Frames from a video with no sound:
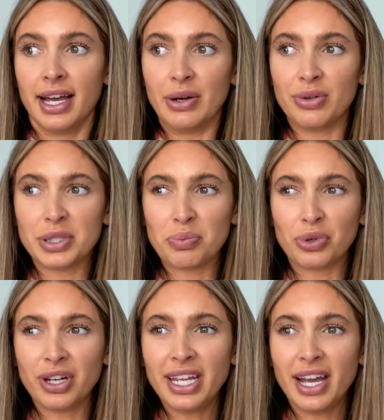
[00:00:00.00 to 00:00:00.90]
was
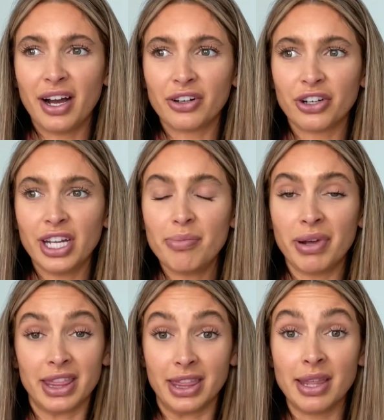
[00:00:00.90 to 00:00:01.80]
pretty hungry,
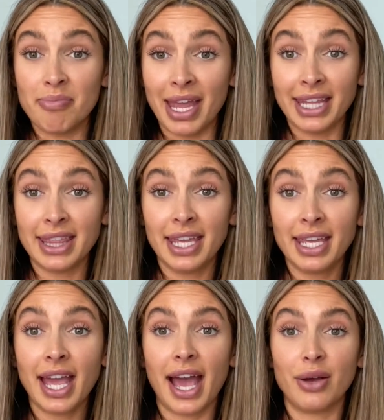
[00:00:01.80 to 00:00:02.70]
but the main
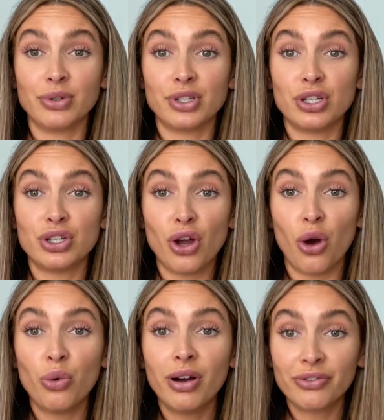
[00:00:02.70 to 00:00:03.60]
thing, I was
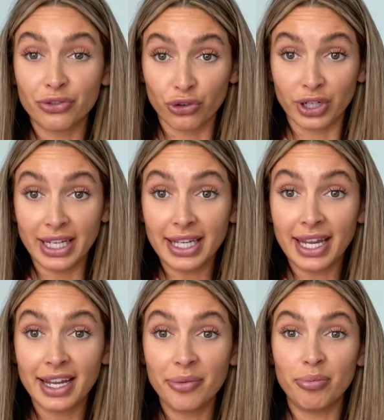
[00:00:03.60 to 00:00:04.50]
so
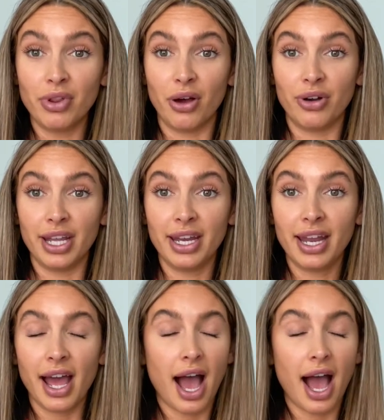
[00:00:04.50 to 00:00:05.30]
freaking bloated.